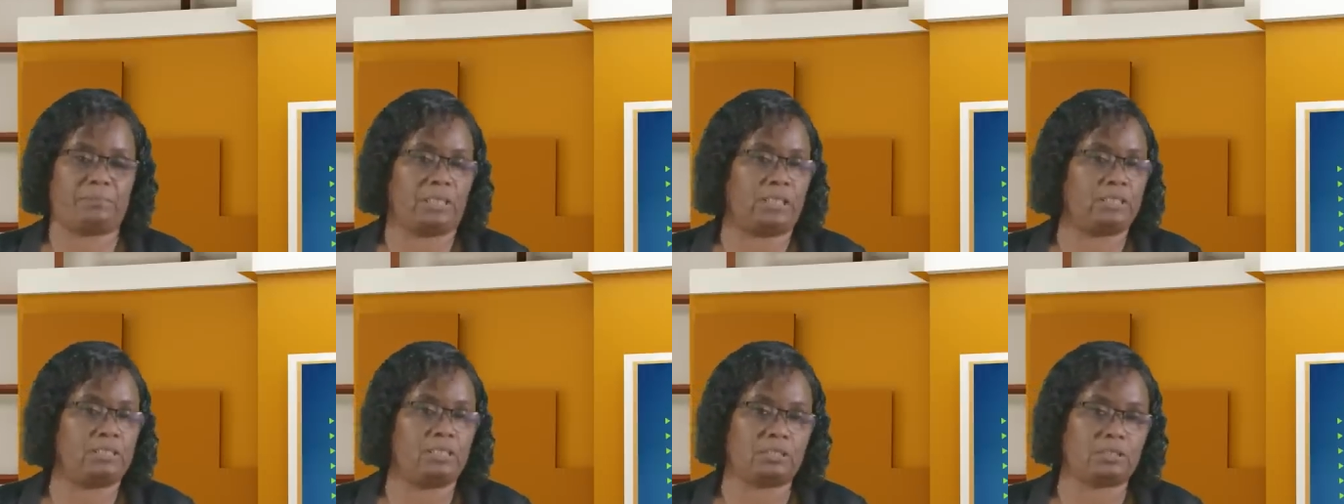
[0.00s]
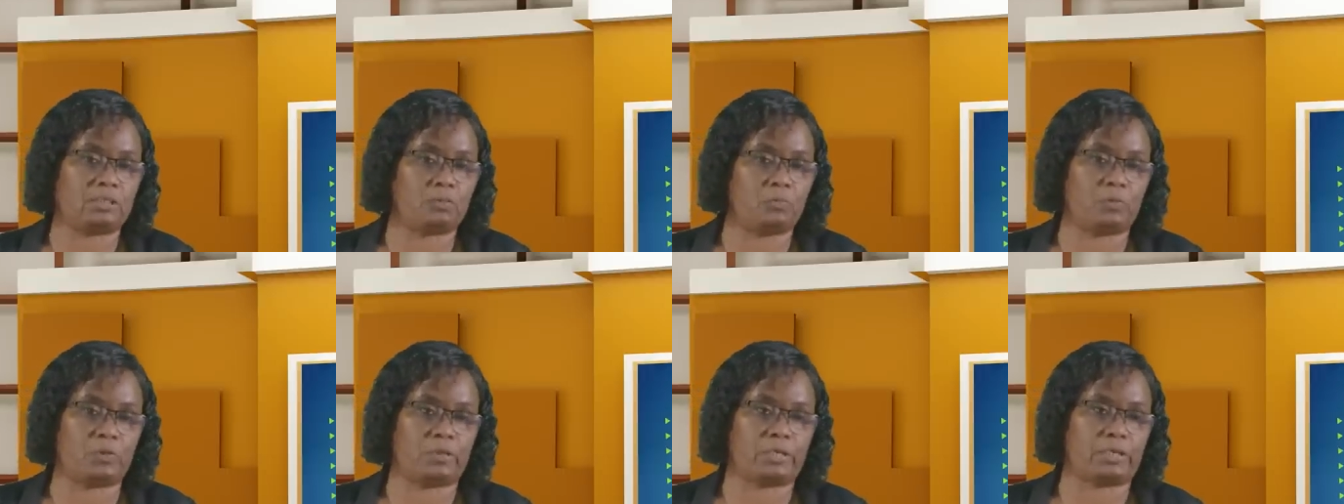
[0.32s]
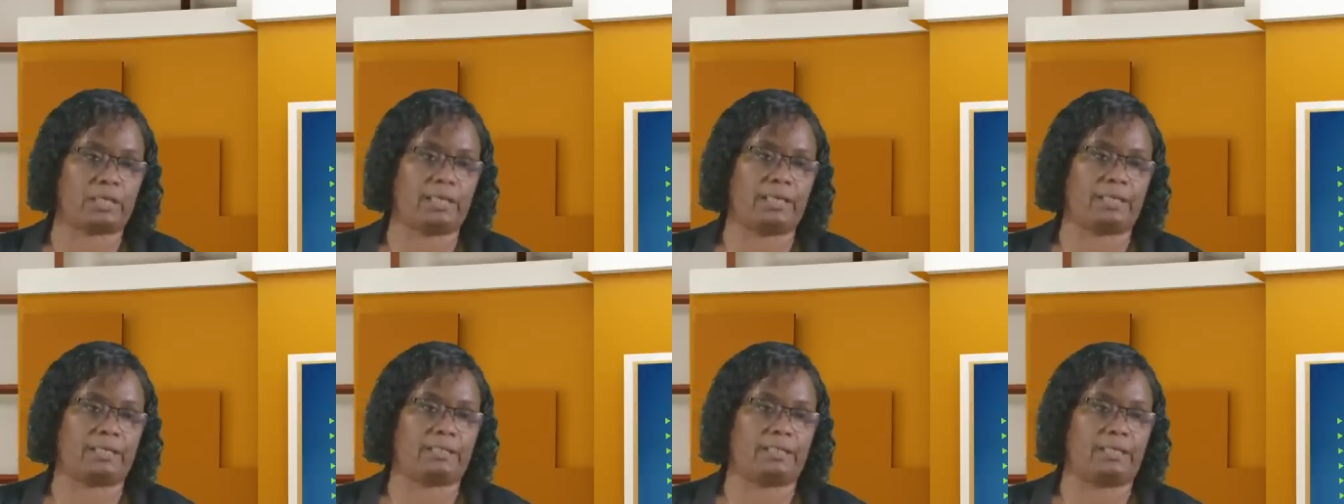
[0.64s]
It doesn't
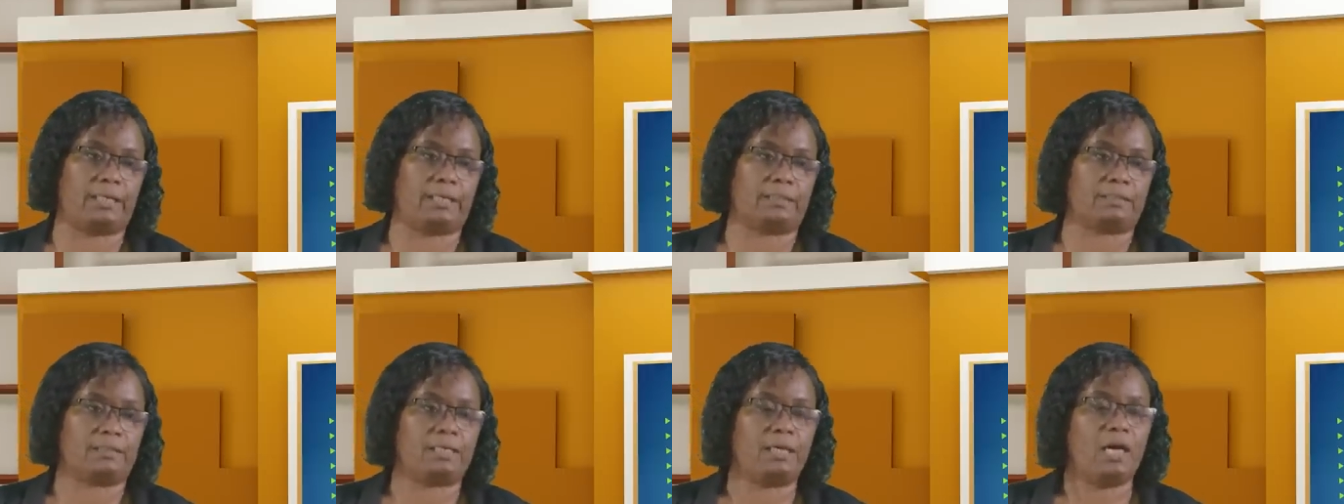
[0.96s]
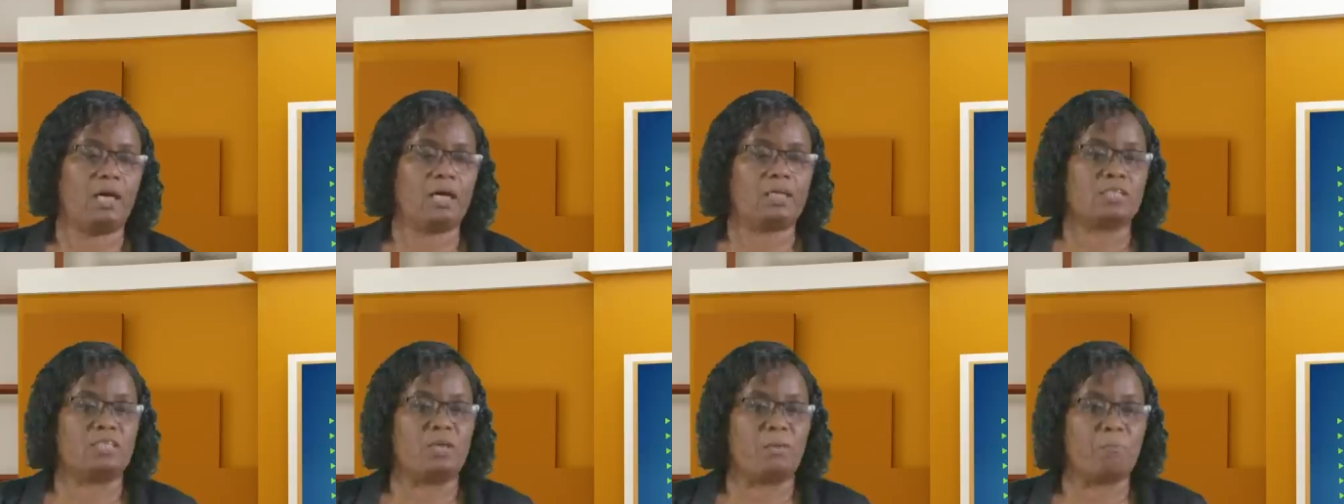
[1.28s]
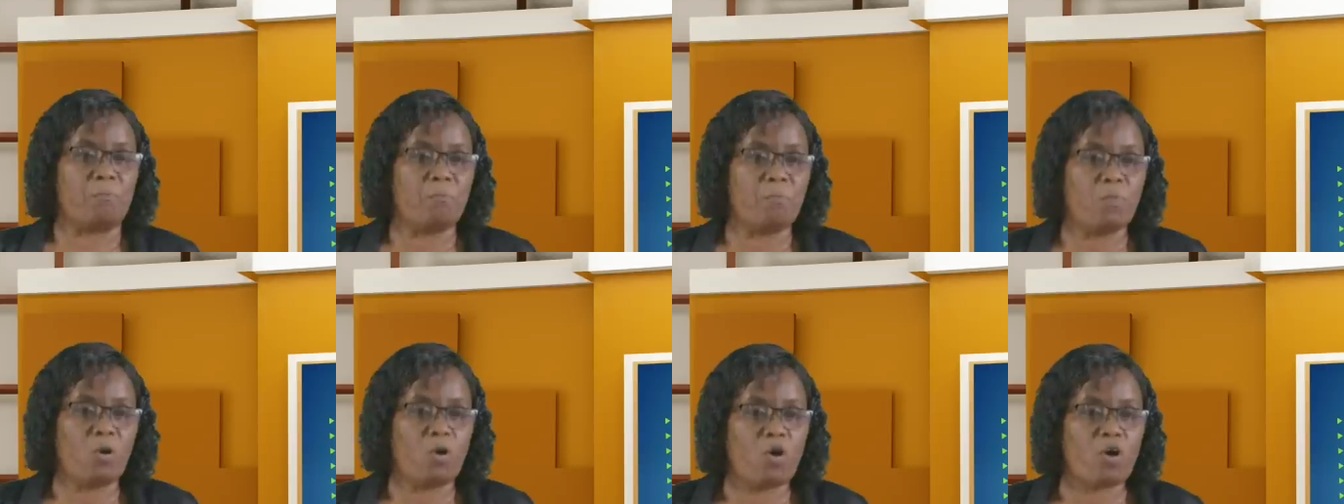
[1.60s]
work like that. The
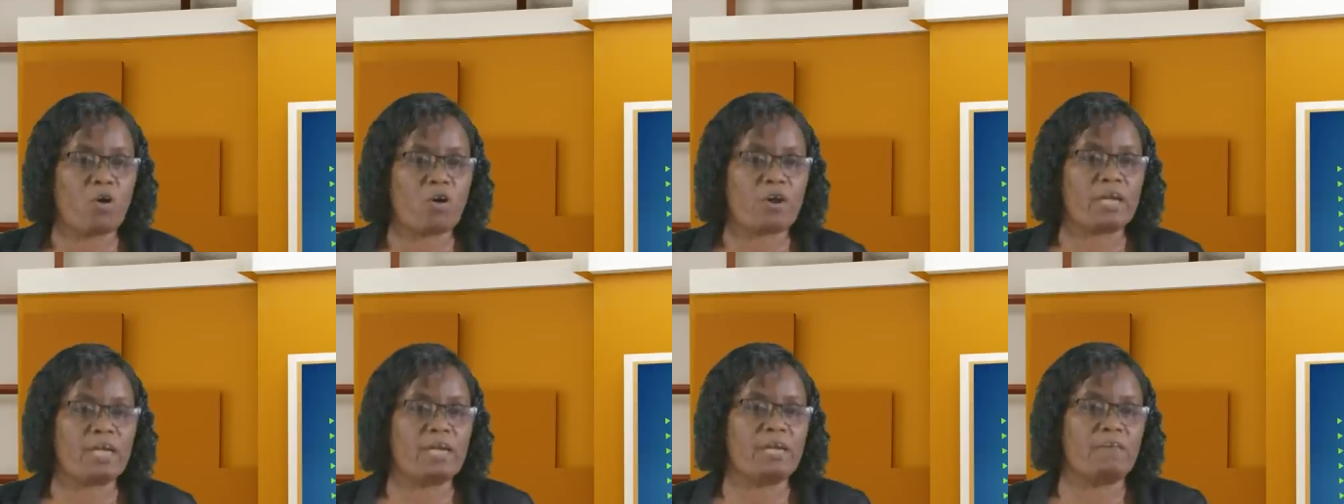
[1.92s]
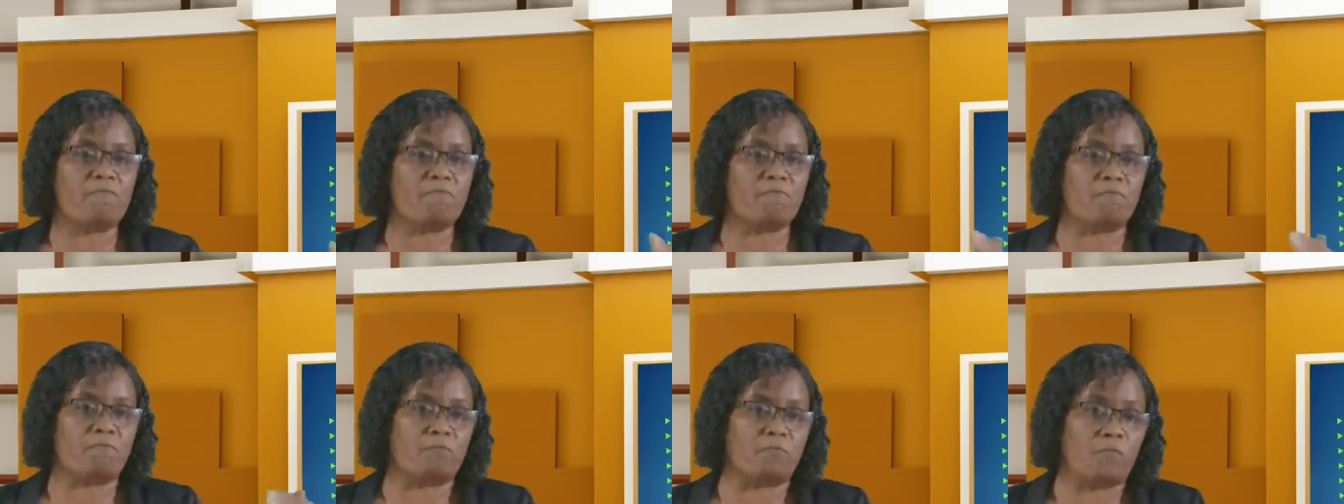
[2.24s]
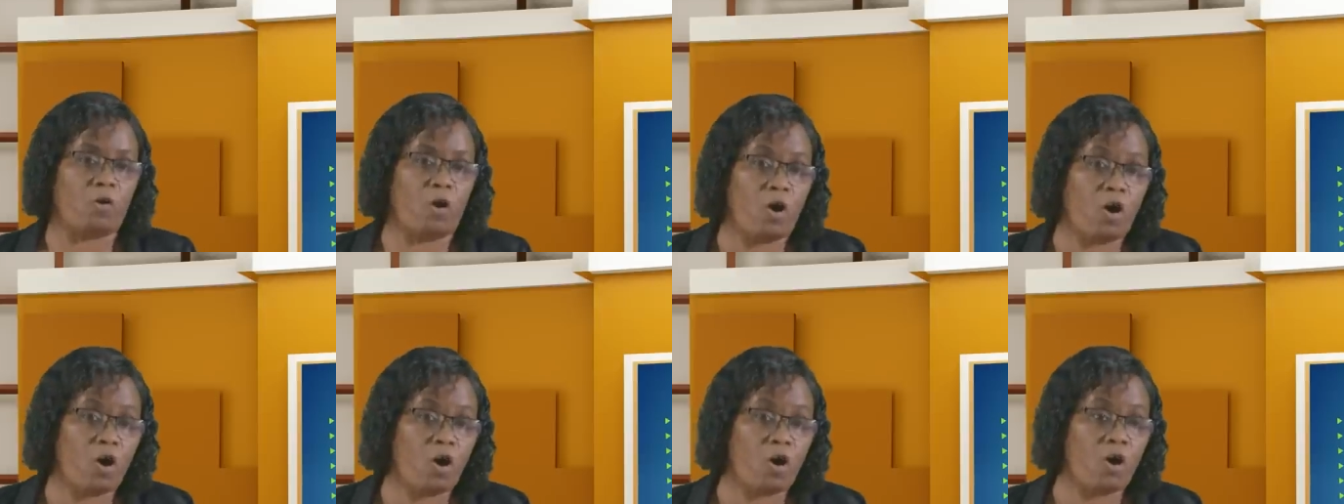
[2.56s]
more
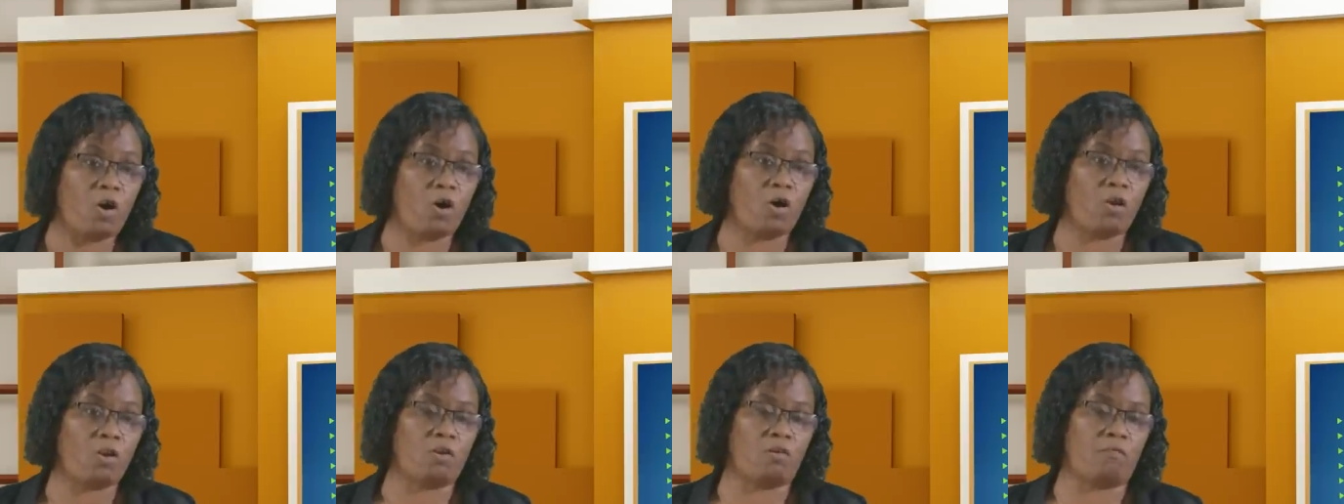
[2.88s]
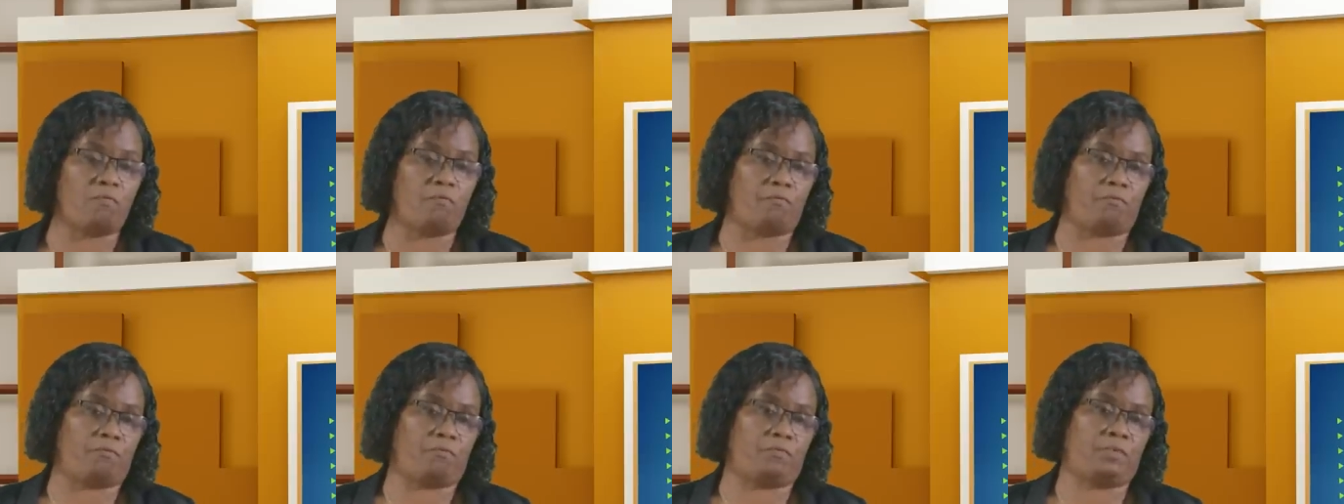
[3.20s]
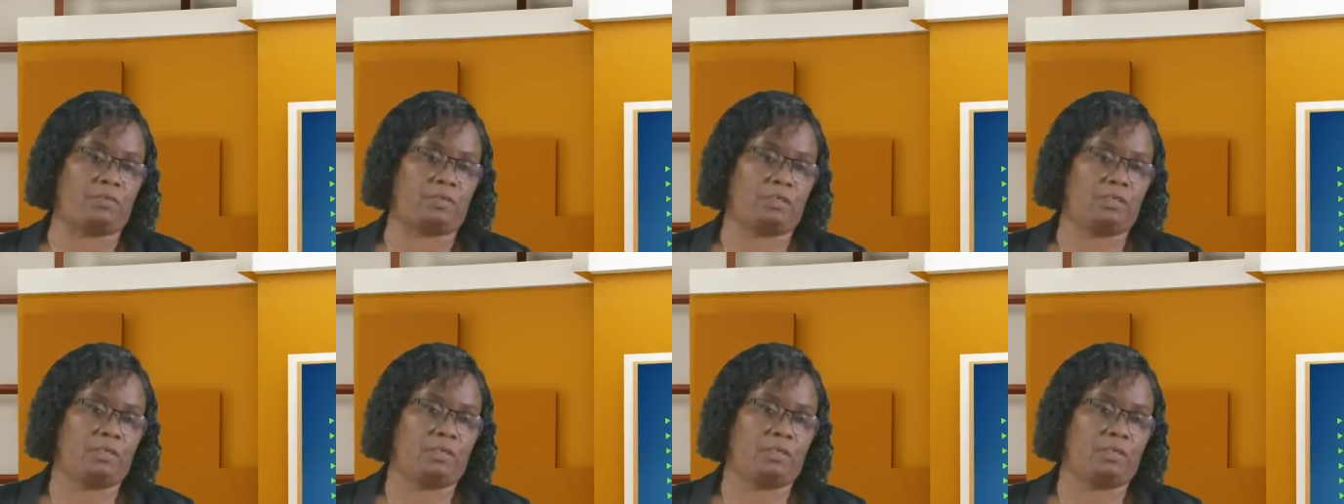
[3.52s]
involved